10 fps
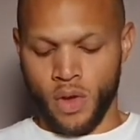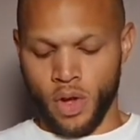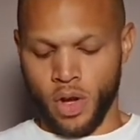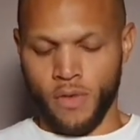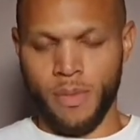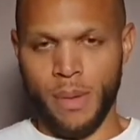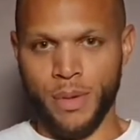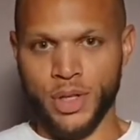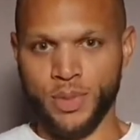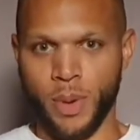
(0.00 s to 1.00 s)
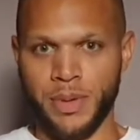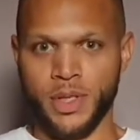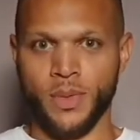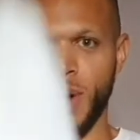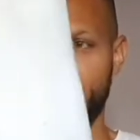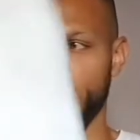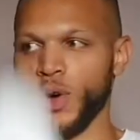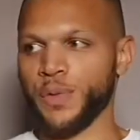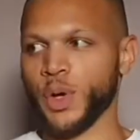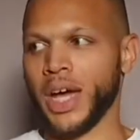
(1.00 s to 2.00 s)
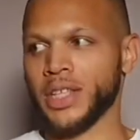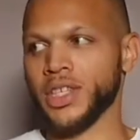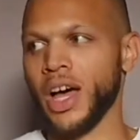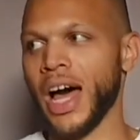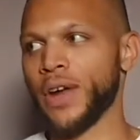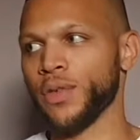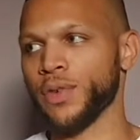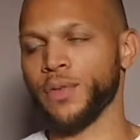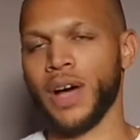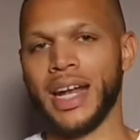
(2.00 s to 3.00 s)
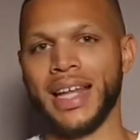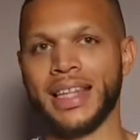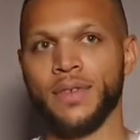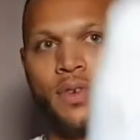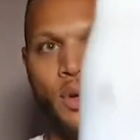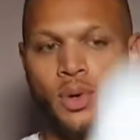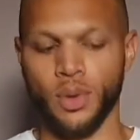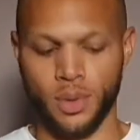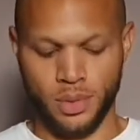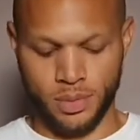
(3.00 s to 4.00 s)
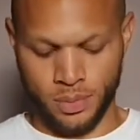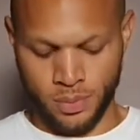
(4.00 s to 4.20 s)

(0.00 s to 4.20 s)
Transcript: Good, and remember, swap into one foot if you're getting tired or if you find that difficult.